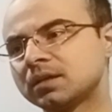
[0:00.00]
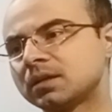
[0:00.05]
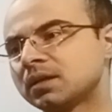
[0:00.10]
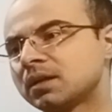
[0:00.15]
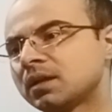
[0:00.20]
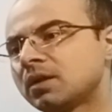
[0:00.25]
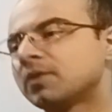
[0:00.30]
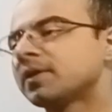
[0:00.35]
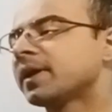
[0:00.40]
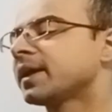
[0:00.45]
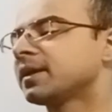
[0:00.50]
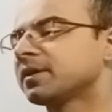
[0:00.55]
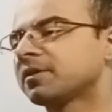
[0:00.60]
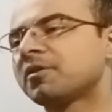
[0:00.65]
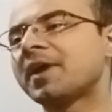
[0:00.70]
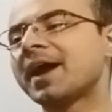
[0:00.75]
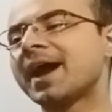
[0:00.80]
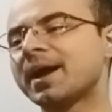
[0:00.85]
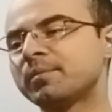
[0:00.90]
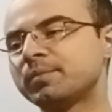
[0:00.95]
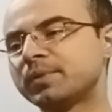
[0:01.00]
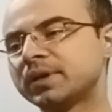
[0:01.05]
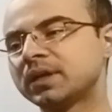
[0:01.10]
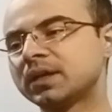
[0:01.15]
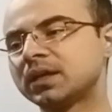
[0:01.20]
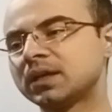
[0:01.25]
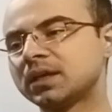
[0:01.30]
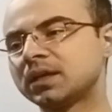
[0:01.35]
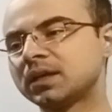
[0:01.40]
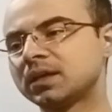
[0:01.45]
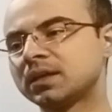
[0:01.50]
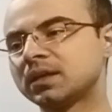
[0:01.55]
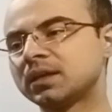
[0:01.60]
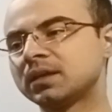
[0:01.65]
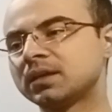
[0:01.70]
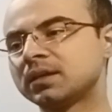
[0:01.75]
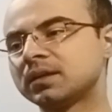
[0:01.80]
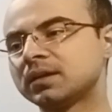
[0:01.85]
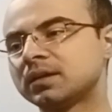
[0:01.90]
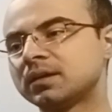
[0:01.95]
Okay, the crab.
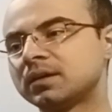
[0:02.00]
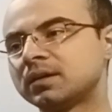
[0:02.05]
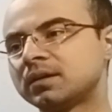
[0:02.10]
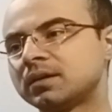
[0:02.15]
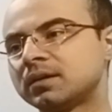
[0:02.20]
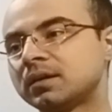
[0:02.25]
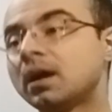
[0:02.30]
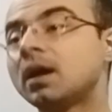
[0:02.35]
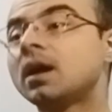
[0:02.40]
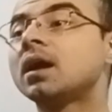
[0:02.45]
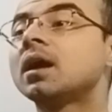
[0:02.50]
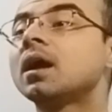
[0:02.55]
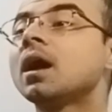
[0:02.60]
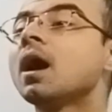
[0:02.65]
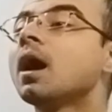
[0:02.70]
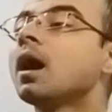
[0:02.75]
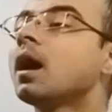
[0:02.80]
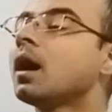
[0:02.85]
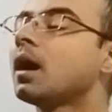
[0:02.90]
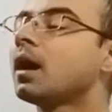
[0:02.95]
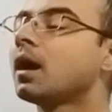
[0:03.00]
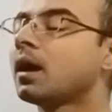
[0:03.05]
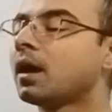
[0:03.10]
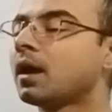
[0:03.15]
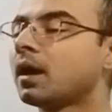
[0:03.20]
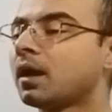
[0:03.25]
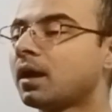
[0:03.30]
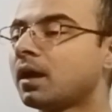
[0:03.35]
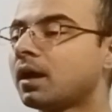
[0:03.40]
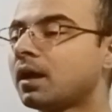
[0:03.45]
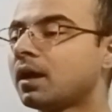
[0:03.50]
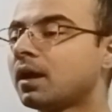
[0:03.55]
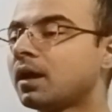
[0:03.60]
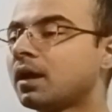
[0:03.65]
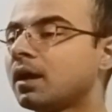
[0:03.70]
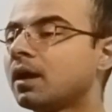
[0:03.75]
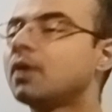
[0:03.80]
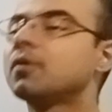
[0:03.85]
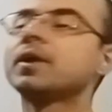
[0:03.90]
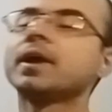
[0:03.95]
Her.
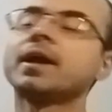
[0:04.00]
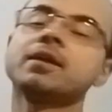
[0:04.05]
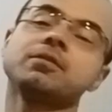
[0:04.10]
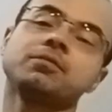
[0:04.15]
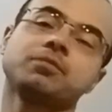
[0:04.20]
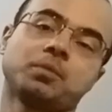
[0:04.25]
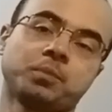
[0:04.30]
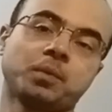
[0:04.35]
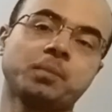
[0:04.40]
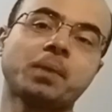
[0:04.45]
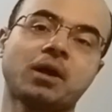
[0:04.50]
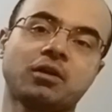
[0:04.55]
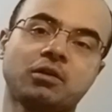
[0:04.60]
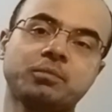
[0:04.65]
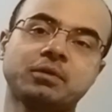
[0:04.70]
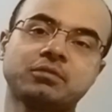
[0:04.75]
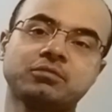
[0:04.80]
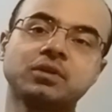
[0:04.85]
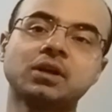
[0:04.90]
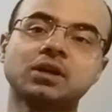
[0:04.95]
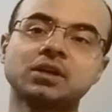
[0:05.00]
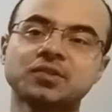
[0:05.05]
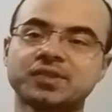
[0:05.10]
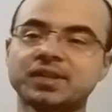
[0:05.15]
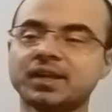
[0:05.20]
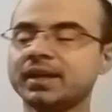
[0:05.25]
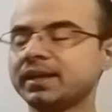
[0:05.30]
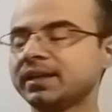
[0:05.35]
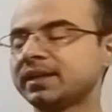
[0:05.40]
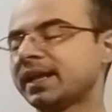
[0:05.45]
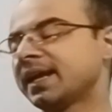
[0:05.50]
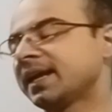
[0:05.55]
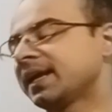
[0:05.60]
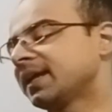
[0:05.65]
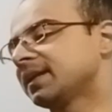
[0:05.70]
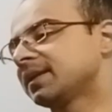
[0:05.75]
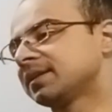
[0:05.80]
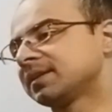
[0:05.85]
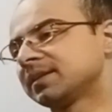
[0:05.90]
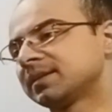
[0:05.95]
Okay, from the Powerpuff Girls, I take
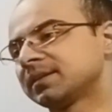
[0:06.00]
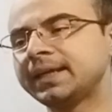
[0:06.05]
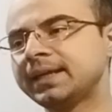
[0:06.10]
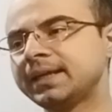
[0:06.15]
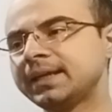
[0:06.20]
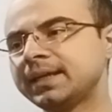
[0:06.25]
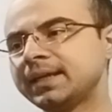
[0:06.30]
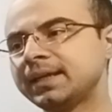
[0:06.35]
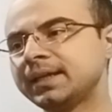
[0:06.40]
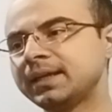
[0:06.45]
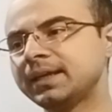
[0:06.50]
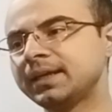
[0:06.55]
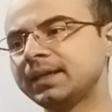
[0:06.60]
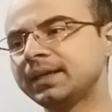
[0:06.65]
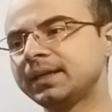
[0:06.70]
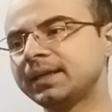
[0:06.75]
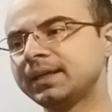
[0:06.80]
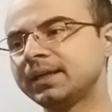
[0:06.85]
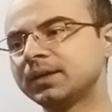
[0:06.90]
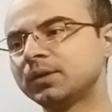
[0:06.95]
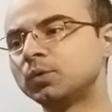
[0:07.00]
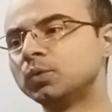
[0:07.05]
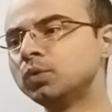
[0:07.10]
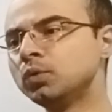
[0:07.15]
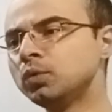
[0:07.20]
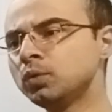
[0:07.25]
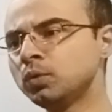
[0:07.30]
it. Ooh.